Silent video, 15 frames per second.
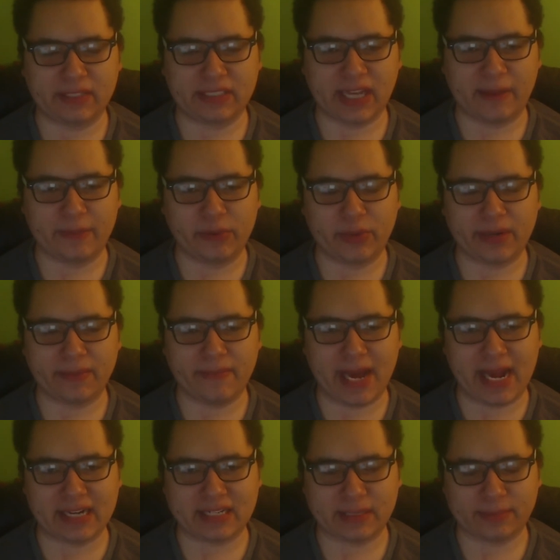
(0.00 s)
time you win a
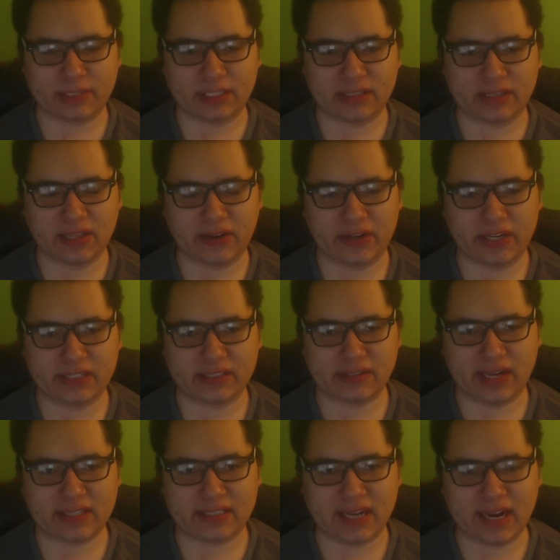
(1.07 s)
match up to 30, so
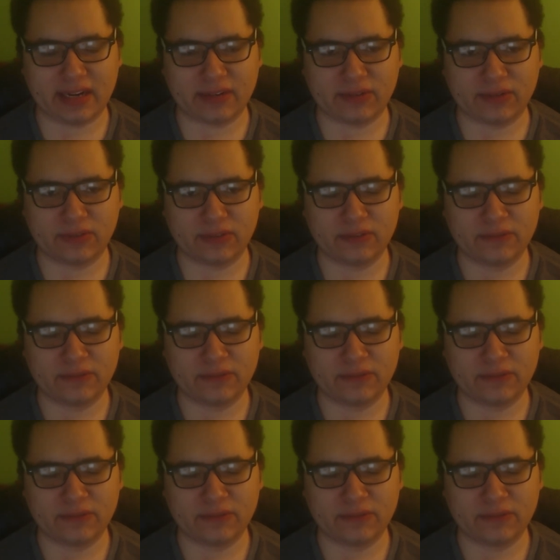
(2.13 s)
that's kind of cool.